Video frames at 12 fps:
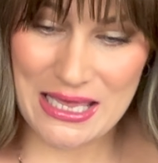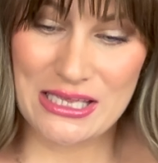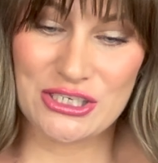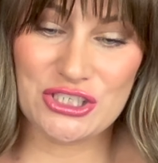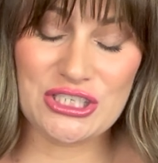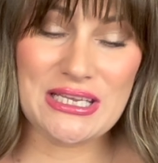
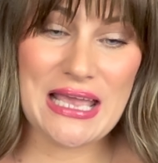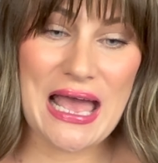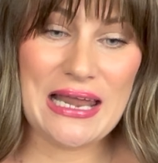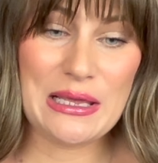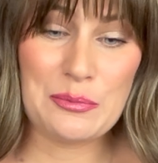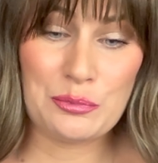She
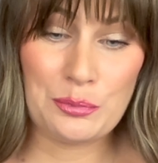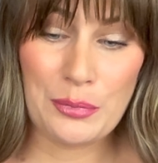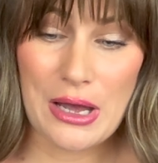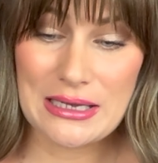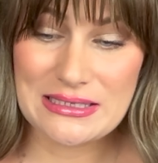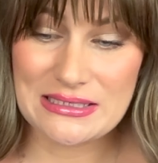had it
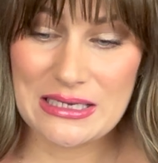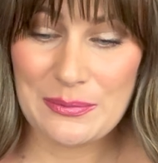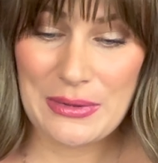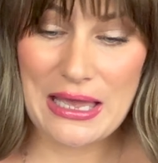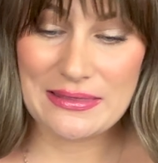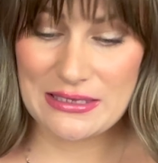boxed up
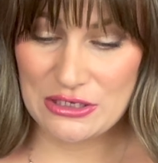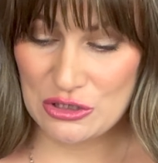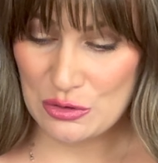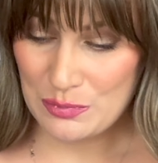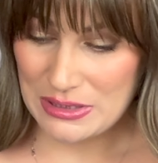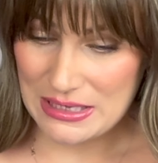at the
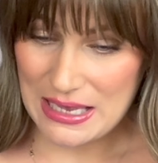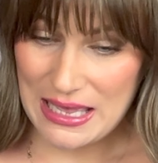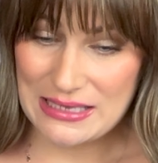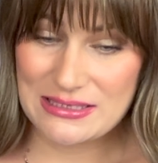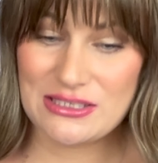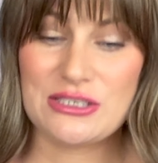
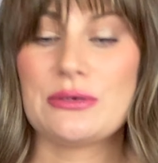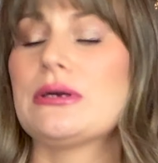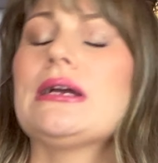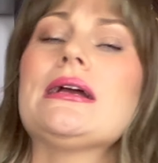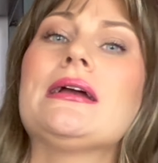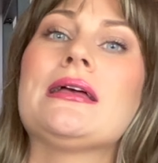UPS
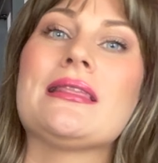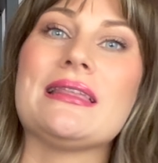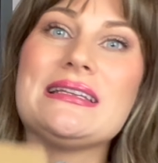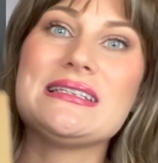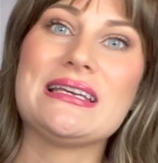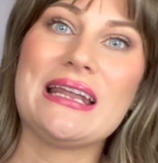store. They
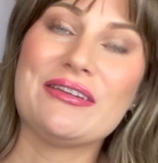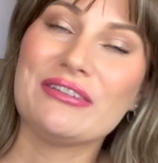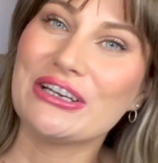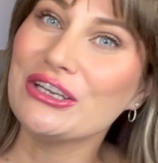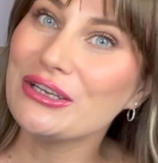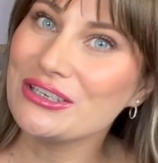did a
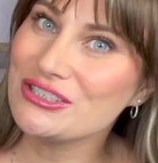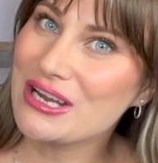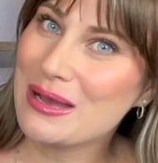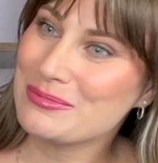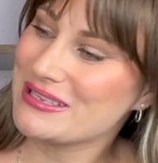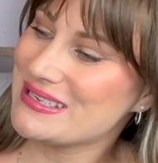very good
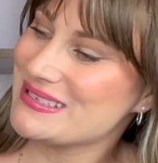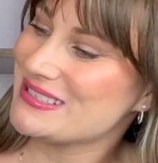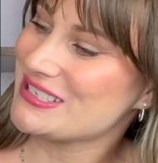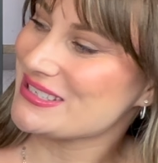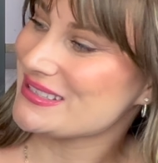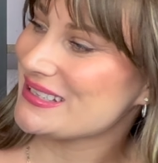job, Liz,
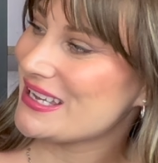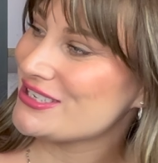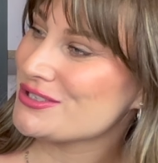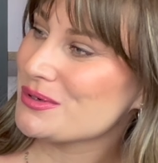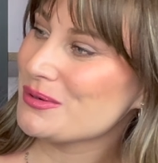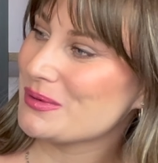just in case
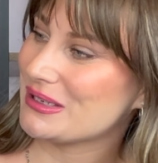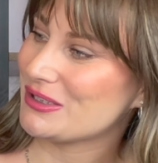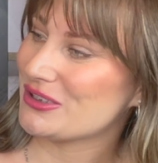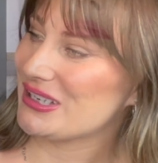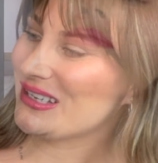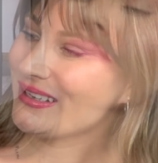you were
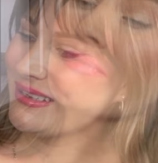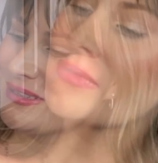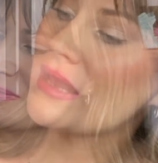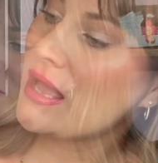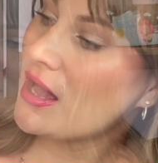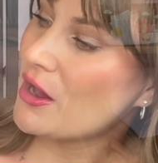wondering.
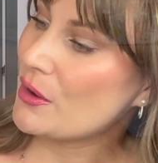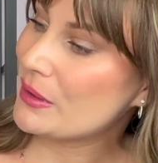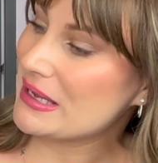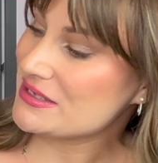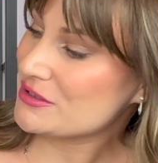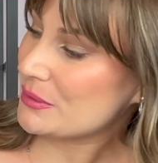
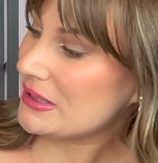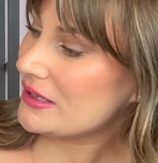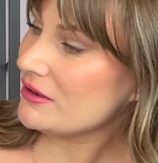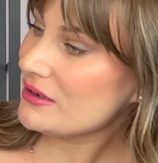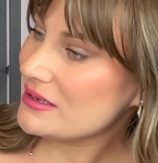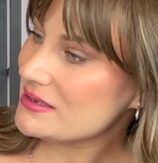Okay, so
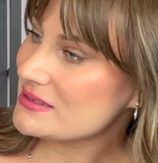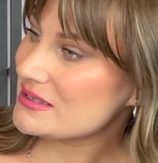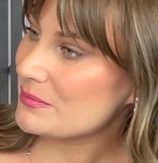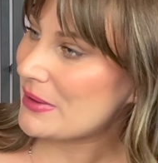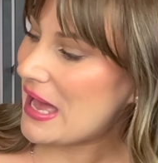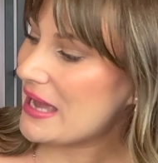here is the
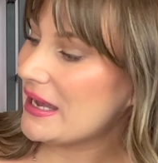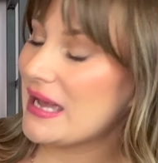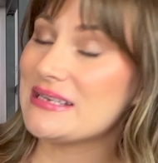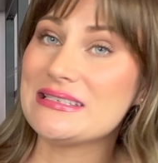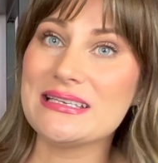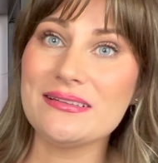bag. I
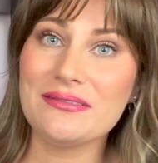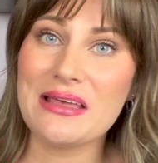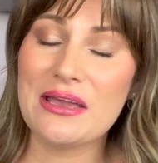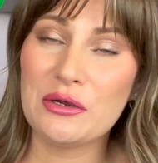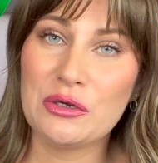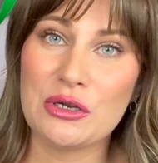did
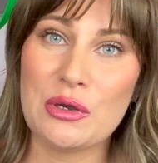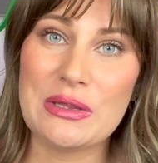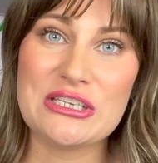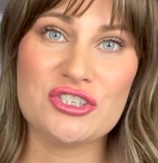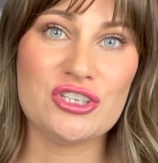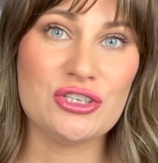let her know
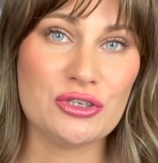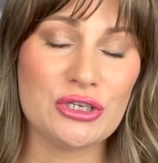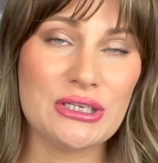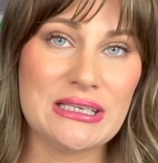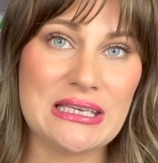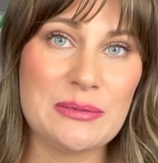that she
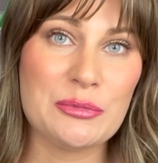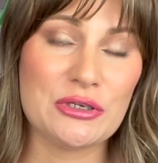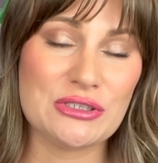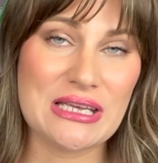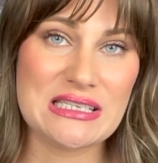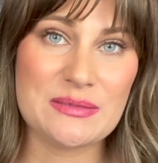could keep her
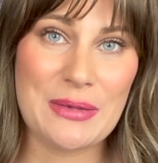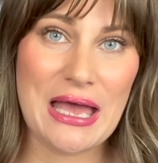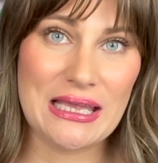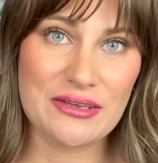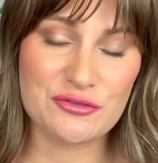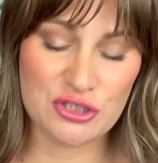dust
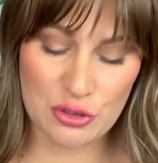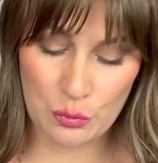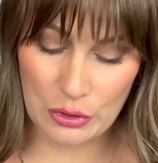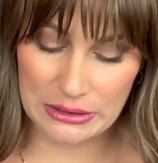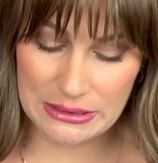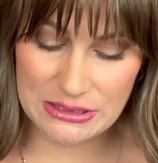bag if she
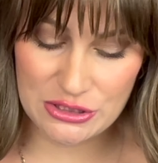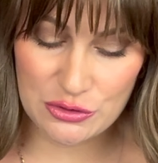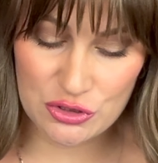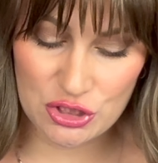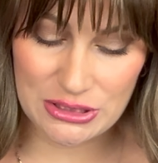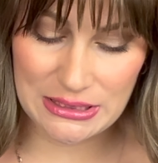wanted to.
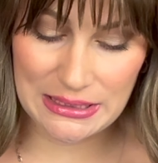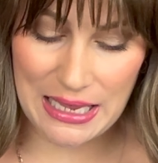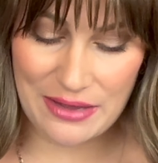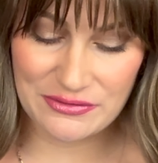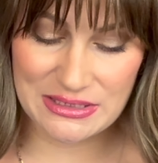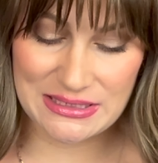She didn't
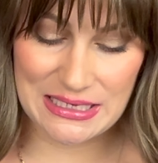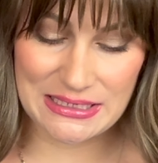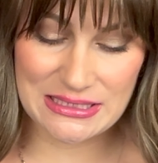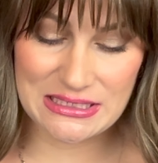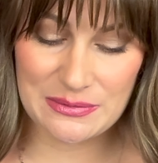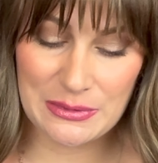have to send
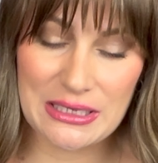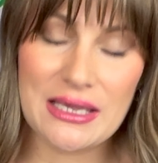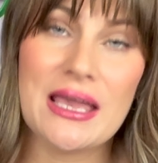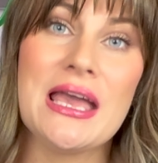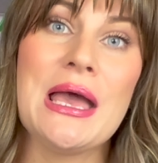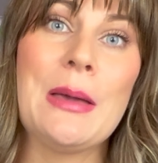it to me
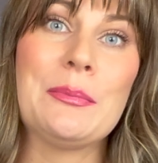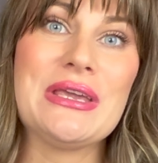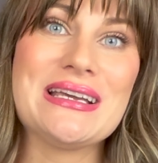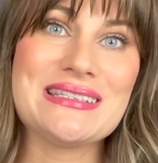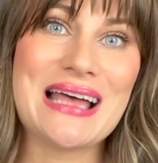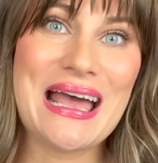
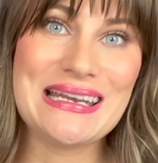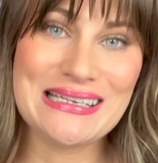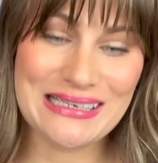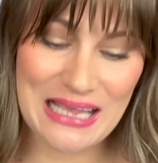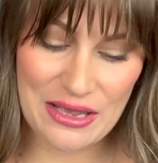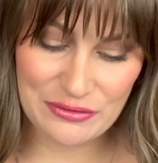because I
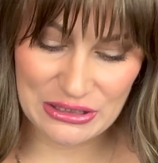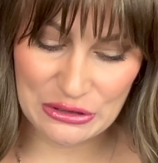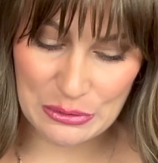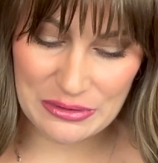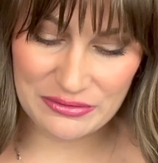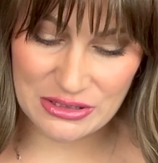didn't have a
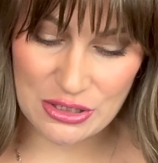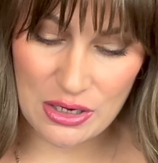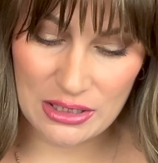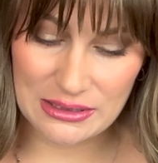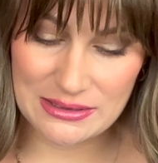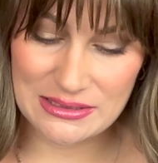Louis
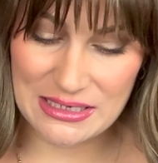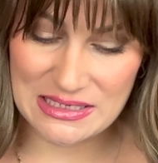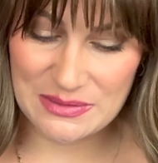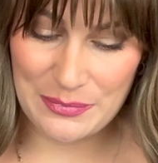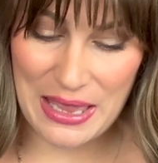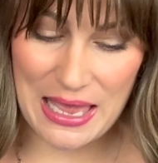Vuitton
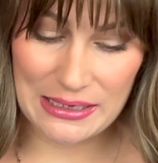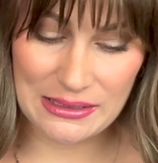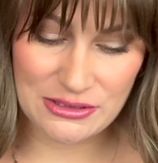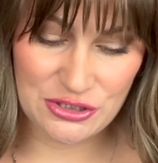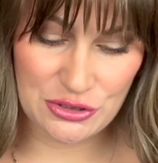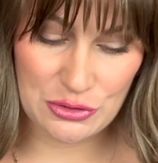dust bag
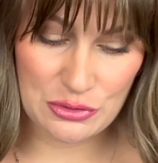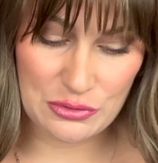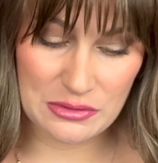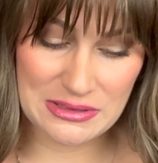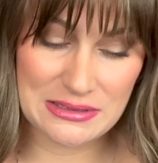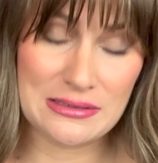to
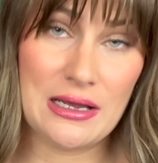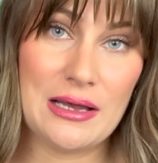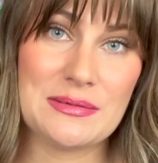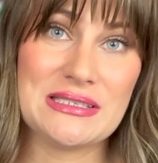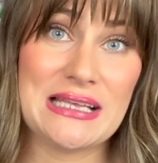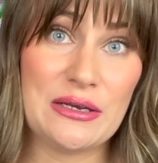
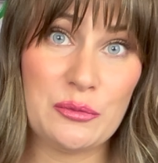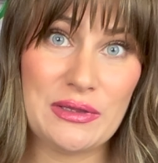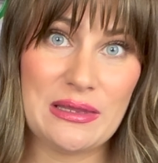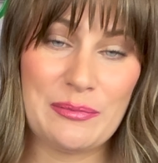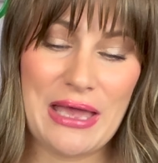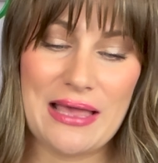uh, send with
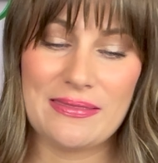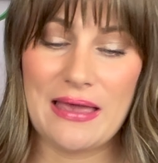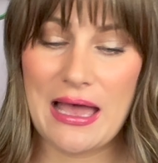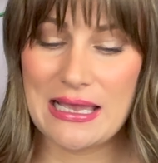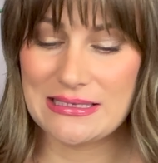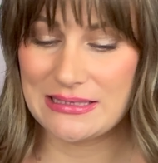the bag that
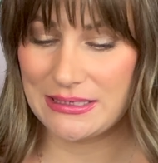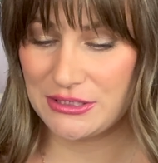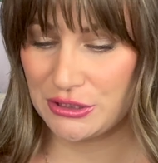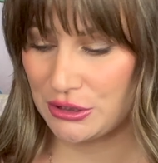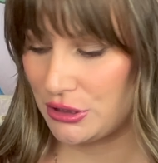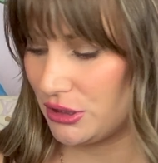I sent
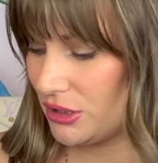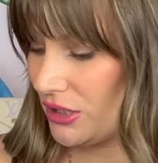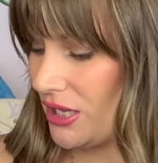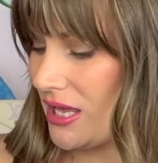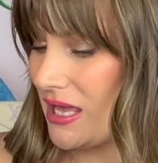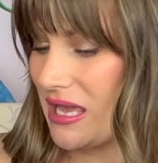to her.
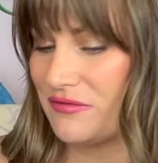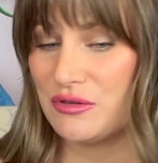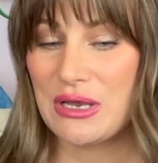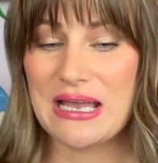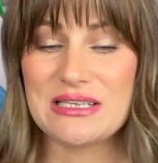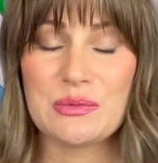If you
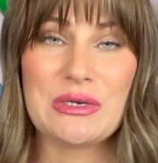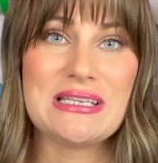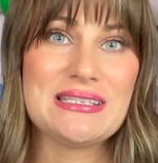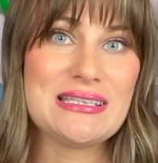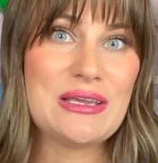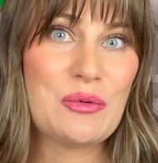guys want to
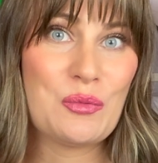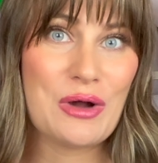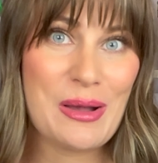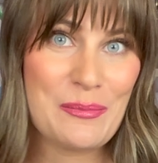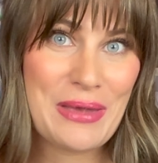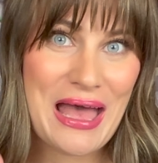see
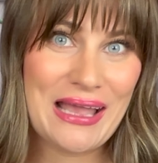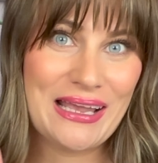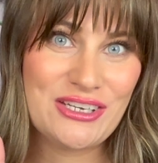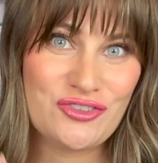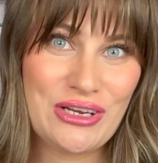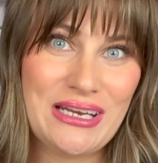what bag
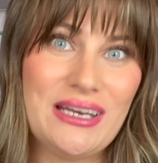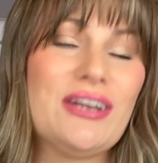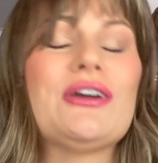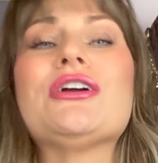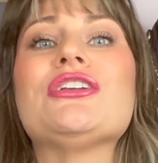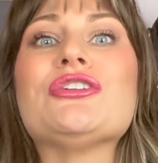I traded
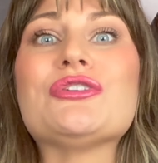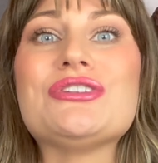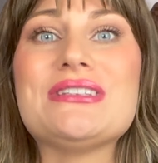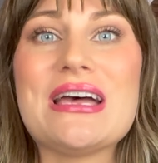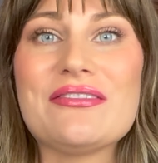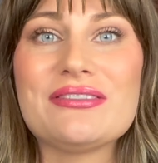her, you're
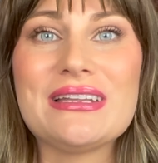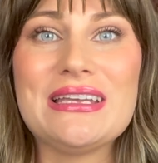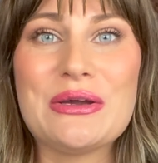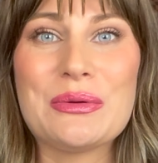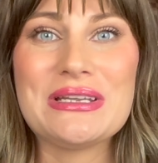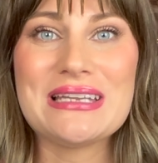definitely
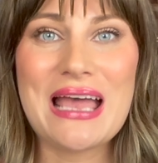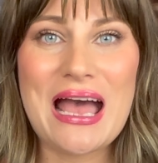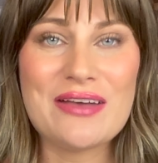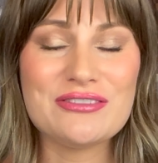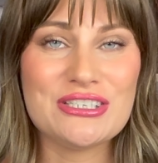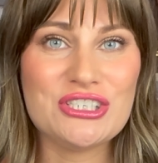going to
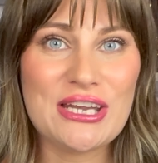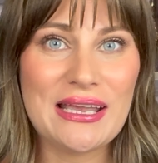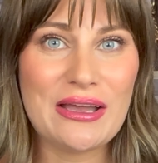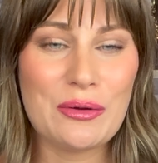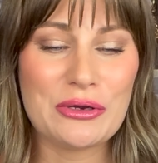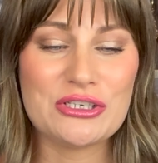have to check
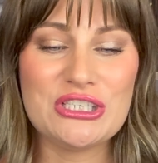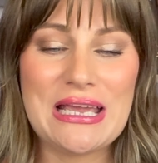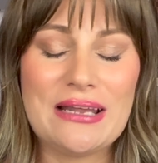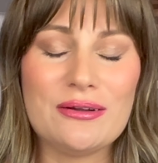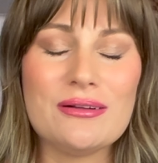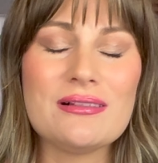out her
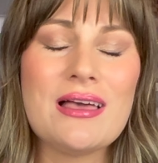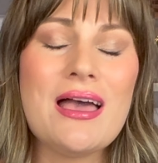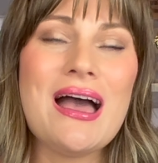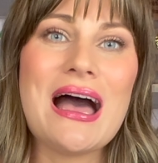channel.